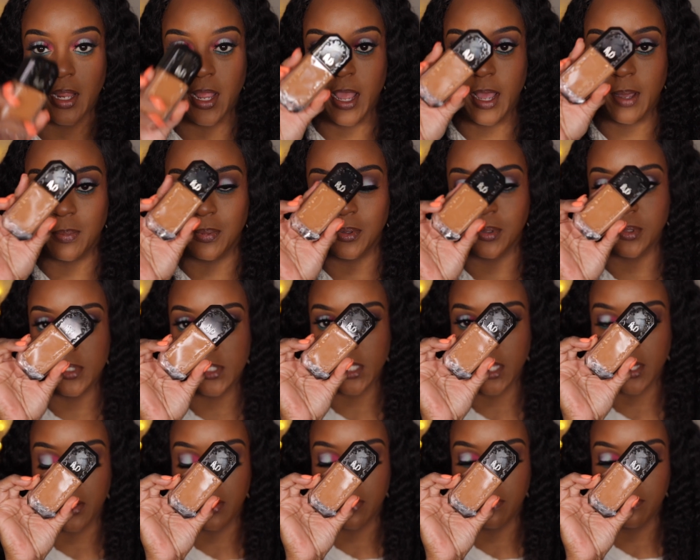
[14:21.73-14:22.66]
Apple
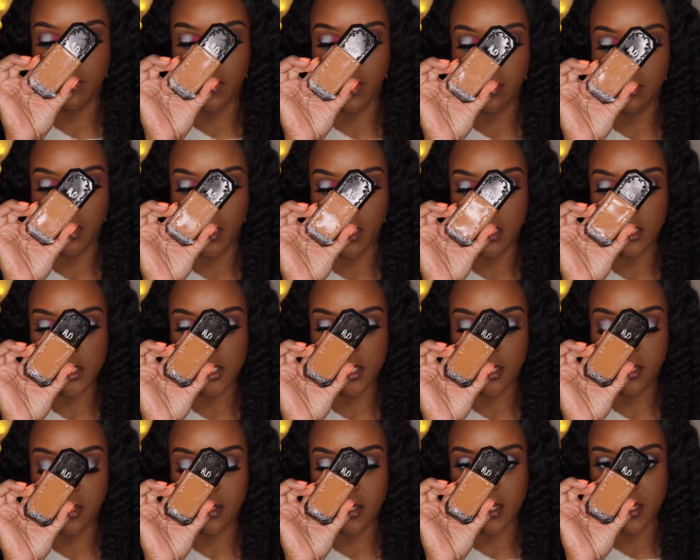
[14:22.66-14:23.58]
Serum
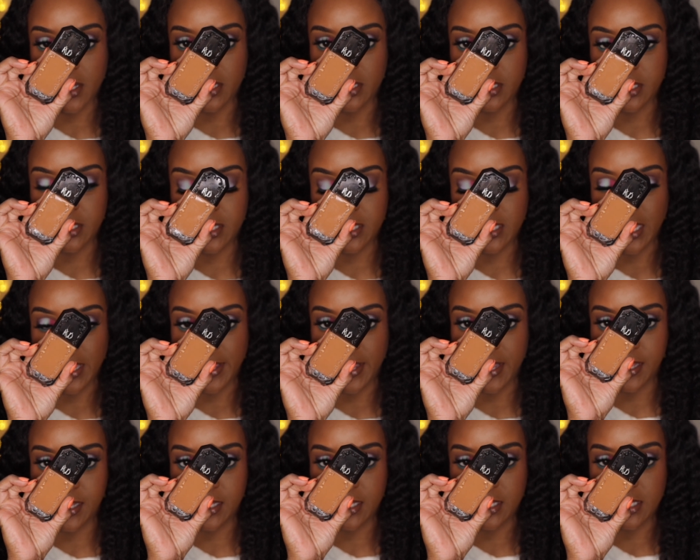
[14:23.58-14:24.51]
Foundation in
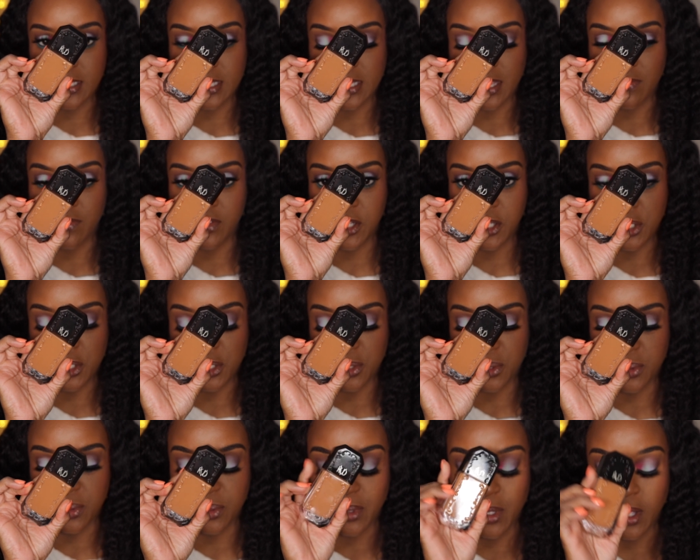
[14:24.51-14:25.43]
Tan
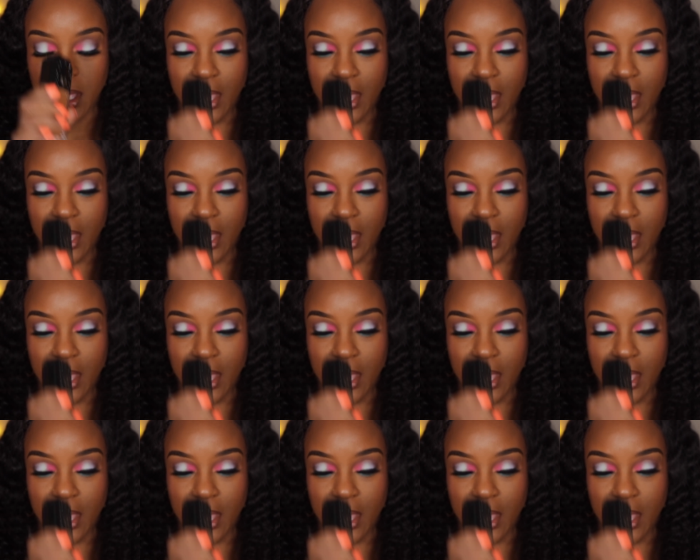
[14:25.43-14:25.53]
72.